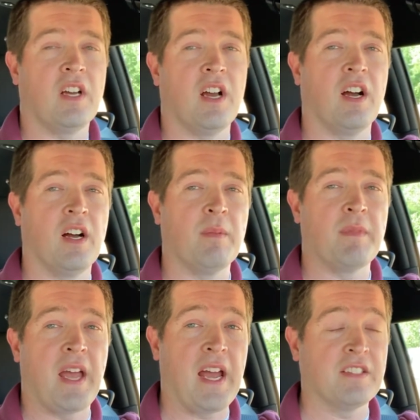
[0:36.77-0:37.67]

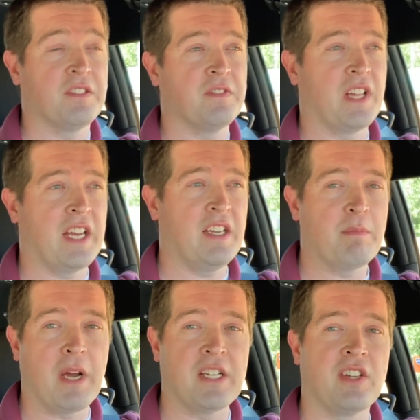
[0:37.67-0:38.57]
As of late,
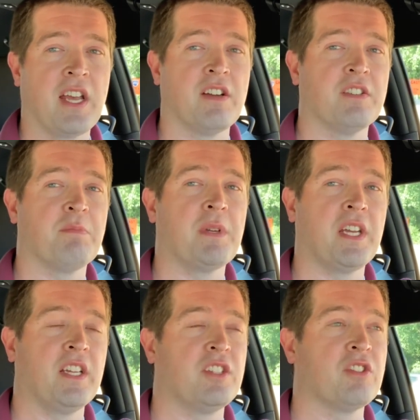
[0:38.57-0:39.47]
my channel is
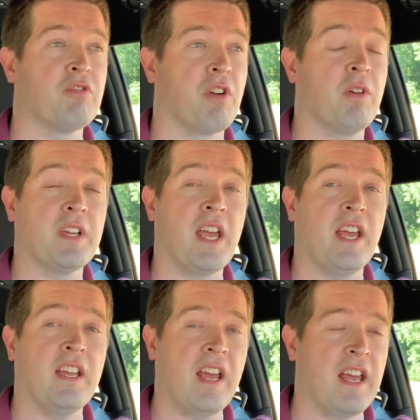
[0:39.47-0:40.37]
beginning to grow
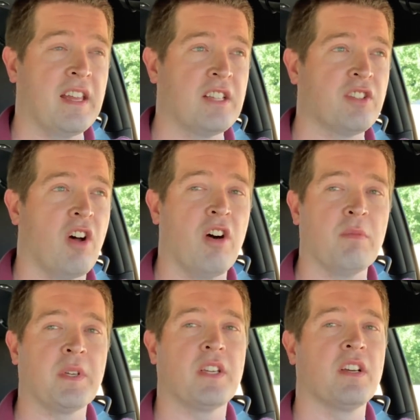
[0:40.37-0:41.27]
again, and it's all
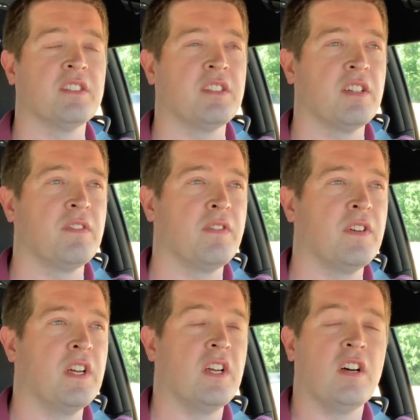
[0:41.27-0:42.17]
because of
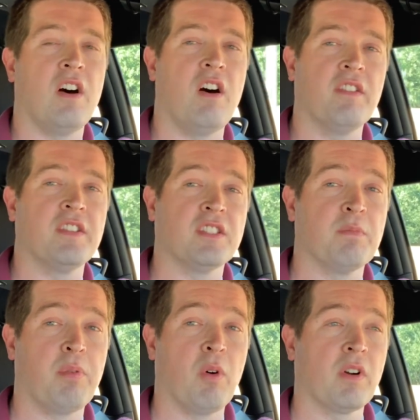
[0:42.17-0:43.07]
all the
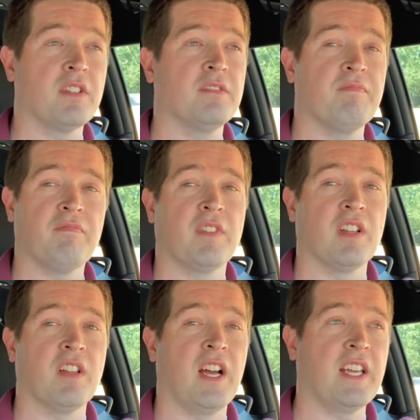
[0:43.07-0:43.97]
support,
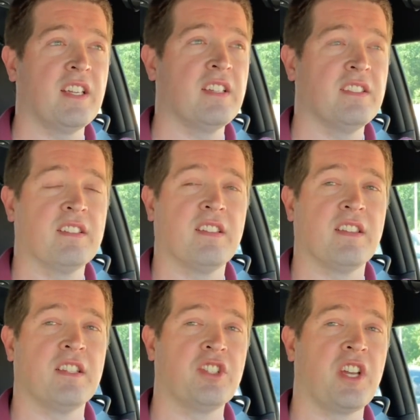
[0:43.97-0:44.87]
the
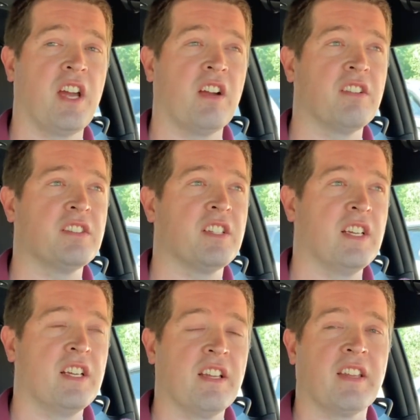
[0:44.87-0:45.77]
the shares,
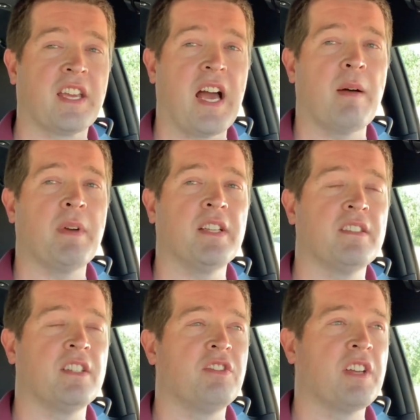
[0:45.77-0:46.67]
the
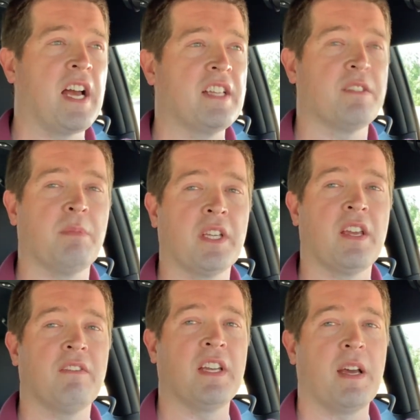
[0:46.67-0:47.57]
comments that you guys have been
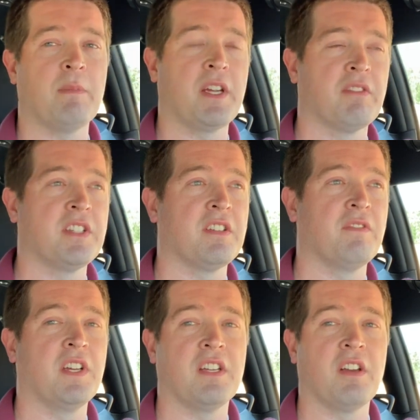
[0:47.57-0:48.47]
giving on my recent
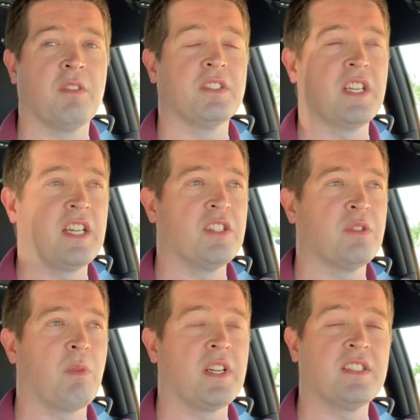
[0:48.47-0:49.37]
videos, and I
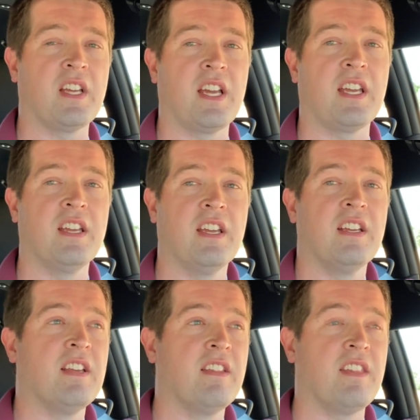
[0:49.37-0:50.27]
just want to say
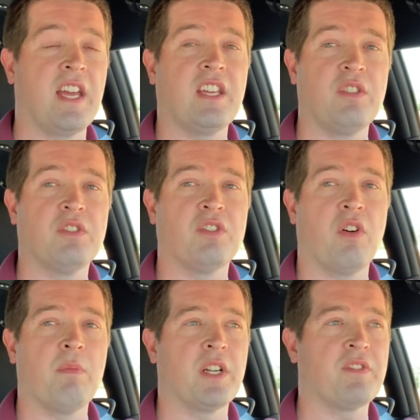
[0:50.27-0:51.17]
thank you
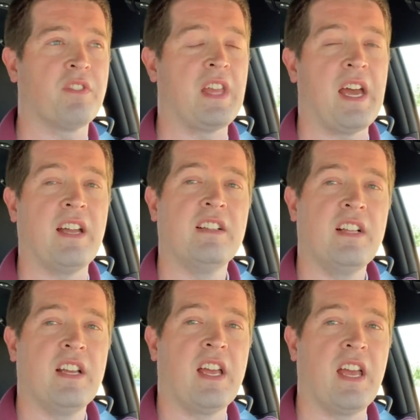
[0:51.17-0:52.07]
so much for that.
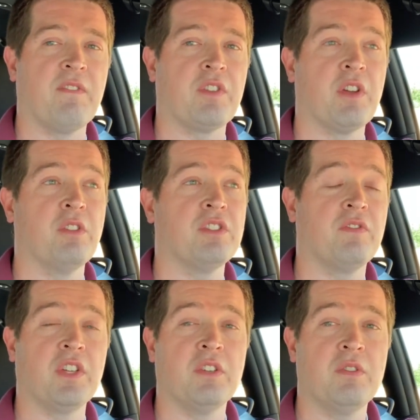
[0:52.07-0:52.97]
And for those
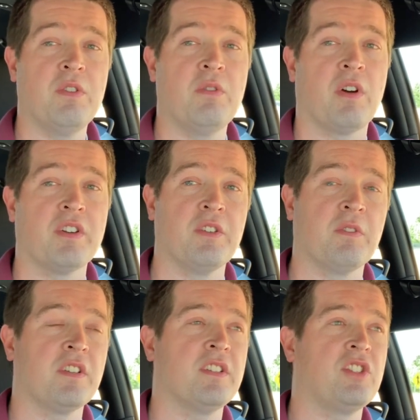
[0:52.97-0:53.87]
of you who are
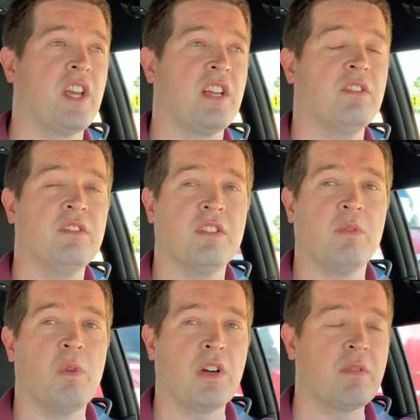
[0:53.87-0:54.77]
newer to the channel,
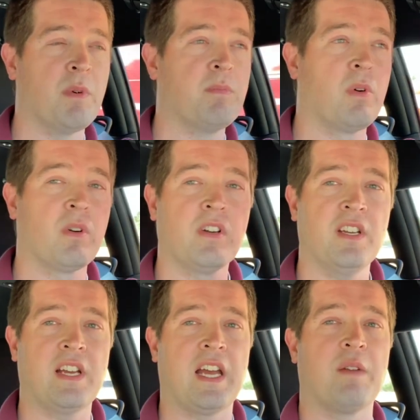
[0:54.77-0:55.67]
welcome aboard.
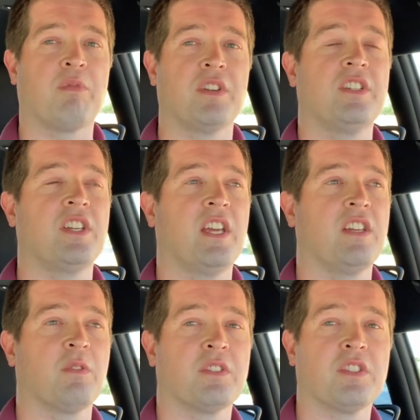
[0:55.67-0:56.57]
I appreciate
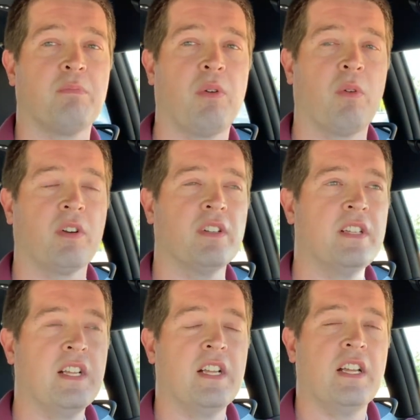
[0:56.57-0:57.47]
your support,
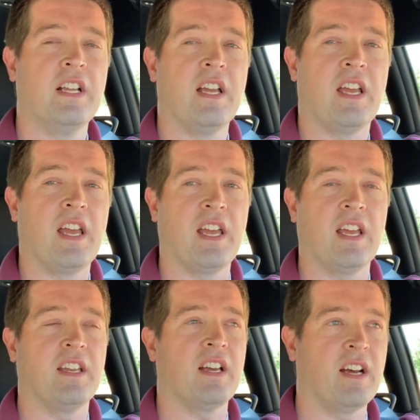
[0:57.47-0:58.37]

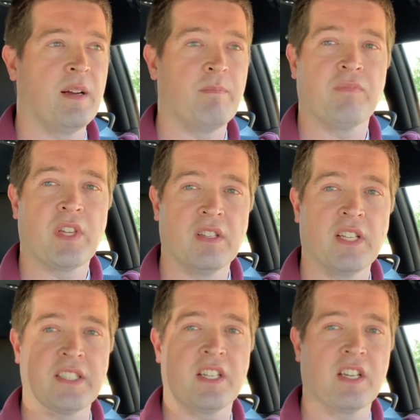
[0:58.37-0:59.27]
and
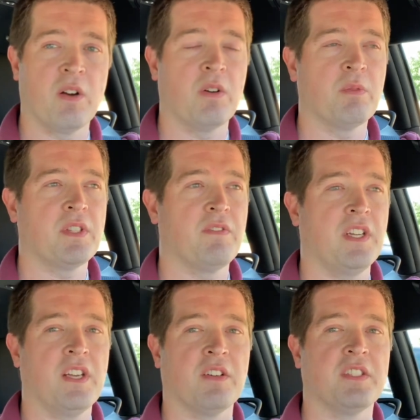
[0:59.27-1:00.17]
let's get going with the
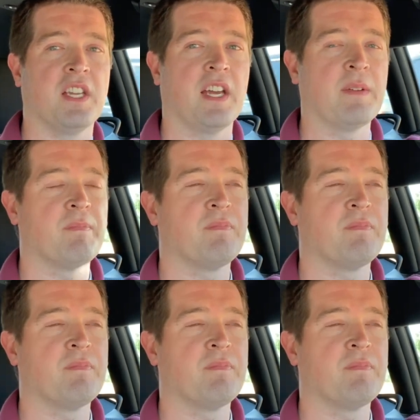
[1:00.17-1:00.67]
video today.